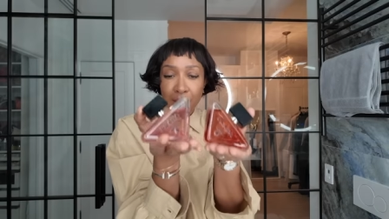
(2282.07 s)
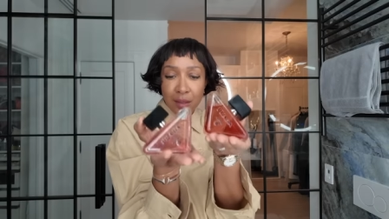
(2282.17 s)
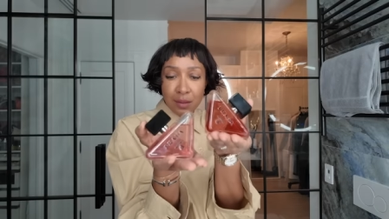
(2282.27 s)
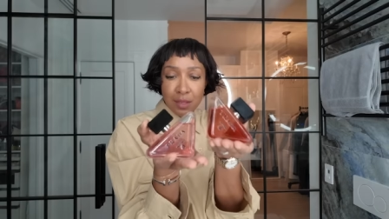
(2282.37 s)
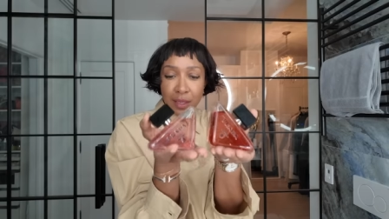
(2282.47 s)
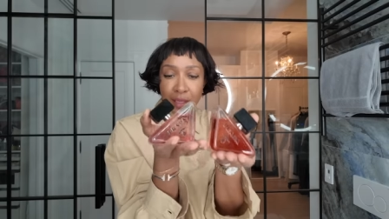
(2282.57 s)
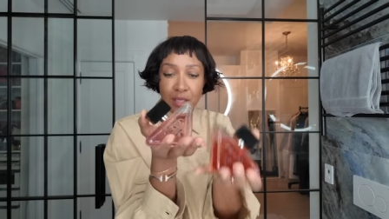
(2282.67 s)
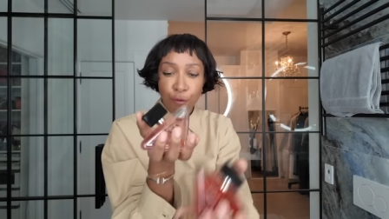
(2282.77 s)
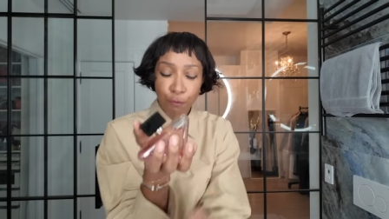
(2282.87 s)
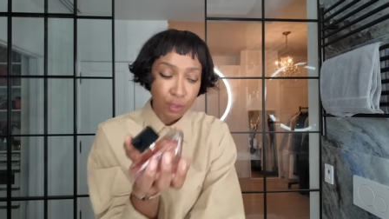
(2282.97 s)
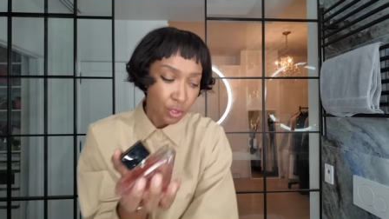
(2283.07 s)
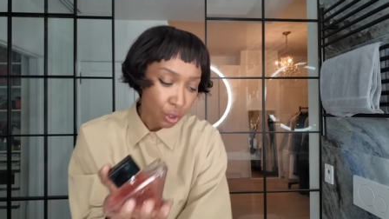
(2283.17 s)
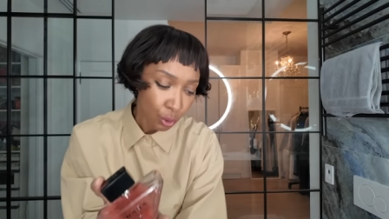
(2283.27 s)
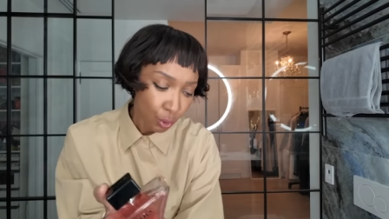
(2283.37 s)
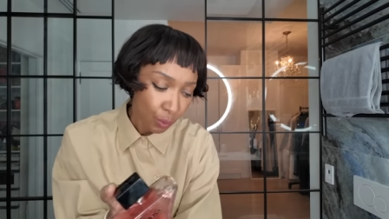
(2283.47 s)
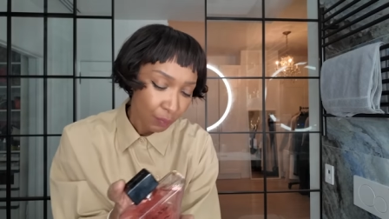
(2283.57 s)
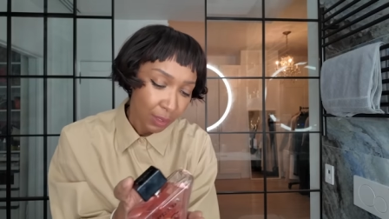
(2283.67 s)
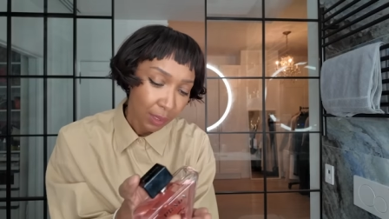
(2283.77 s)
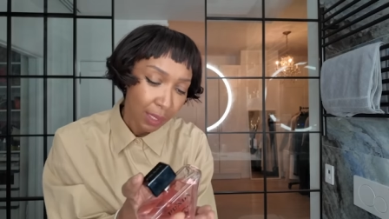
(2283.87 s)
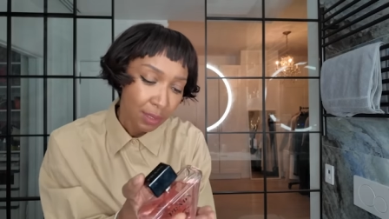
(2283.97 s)
a slightly different to
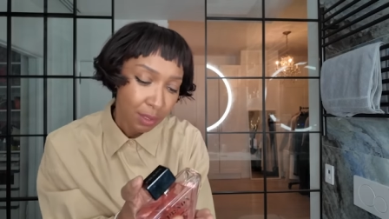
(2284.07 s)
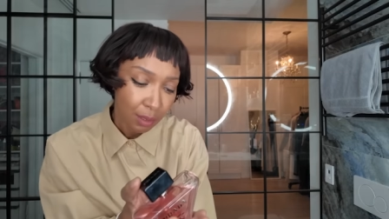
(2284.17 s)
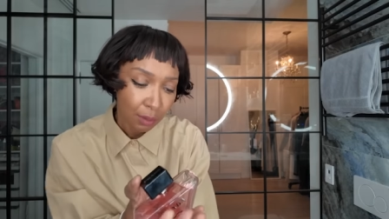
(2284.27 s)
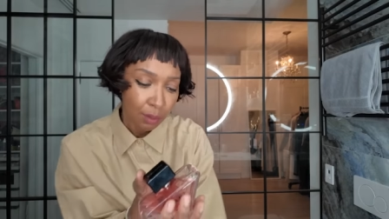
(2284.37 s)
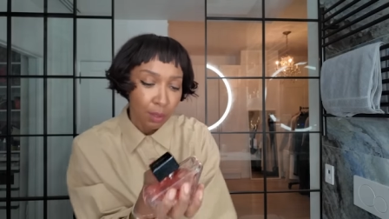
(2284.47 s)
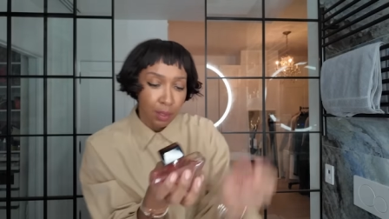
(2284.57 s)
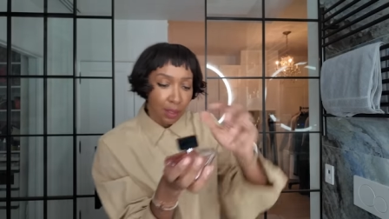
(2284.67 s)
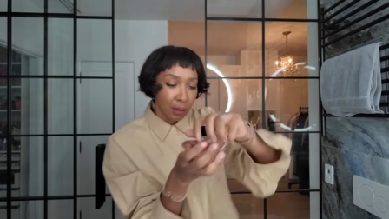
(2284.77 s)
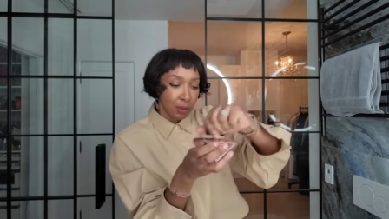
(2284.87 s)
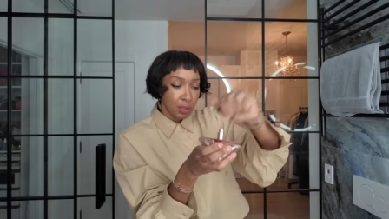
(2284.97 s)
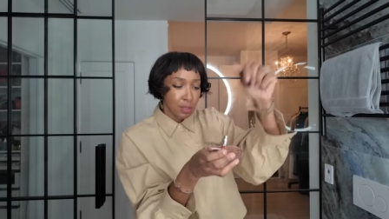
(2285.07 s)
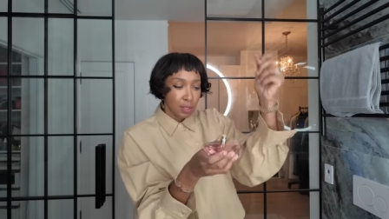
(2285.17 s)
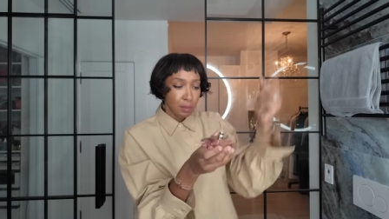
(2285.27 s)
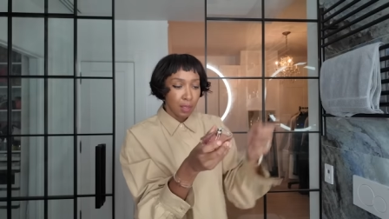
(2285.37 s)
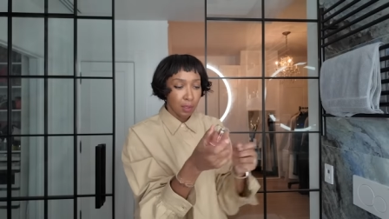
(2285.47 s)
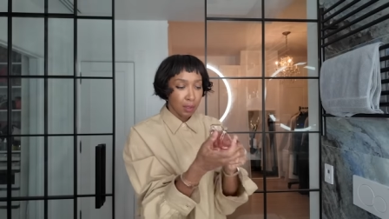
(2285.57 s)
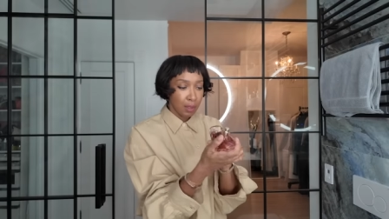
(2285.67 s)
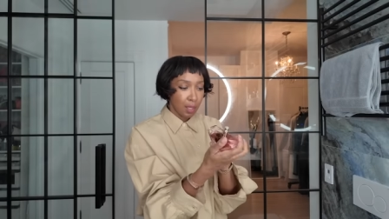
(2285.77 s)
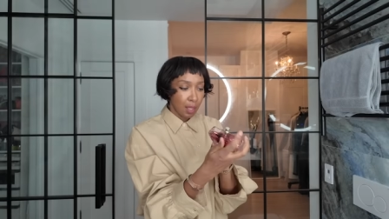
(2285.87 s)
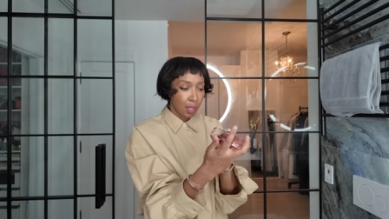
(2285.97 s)
the lighter. Let me just smell it
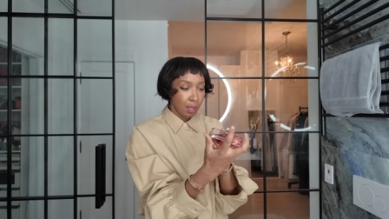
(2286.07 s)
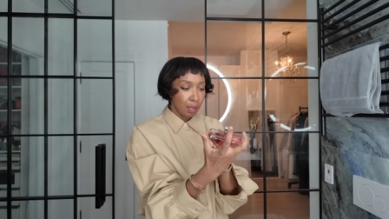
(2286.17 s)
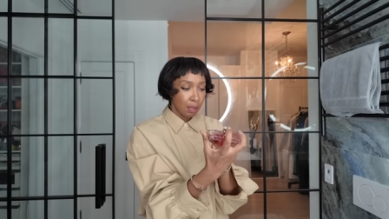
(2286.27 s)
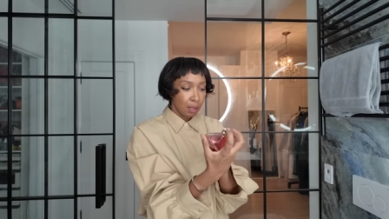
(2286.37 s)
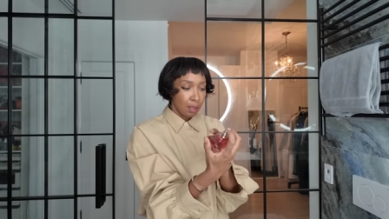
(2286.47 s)
in the air.